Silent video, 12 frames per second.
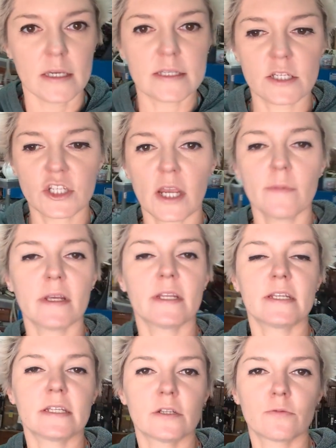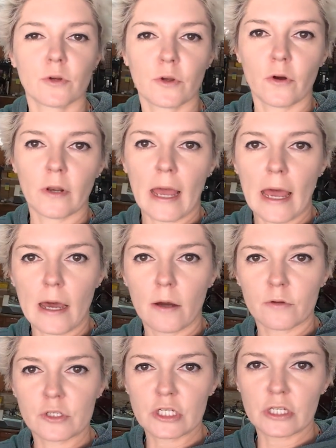It's a shame that I didn't record
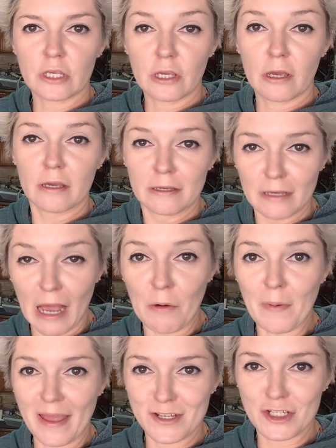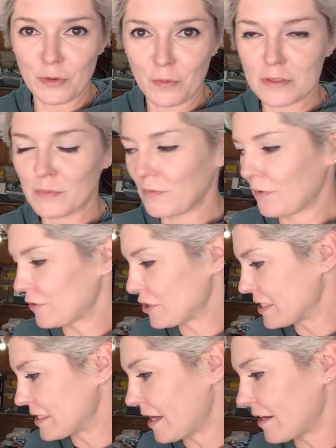how bad she was before
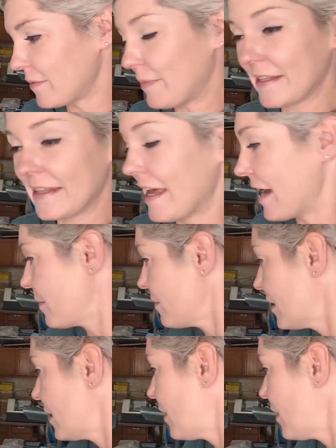she started, but now